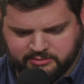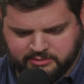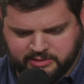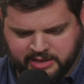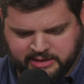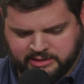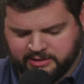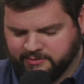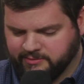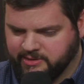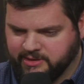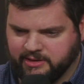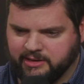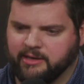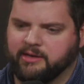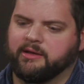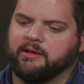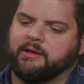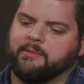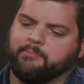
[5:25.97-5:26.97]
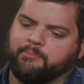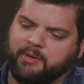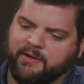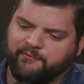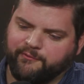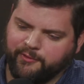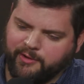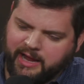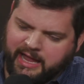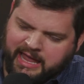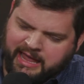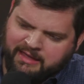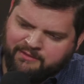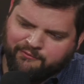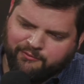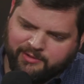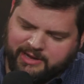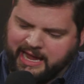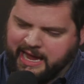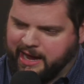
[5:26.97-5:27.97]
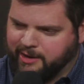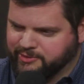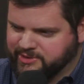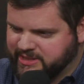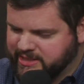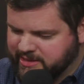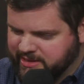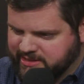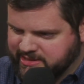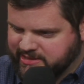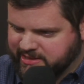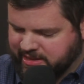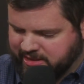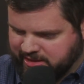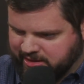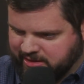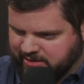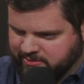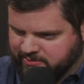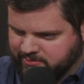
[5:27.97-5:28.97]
I don't. But for every house in the city,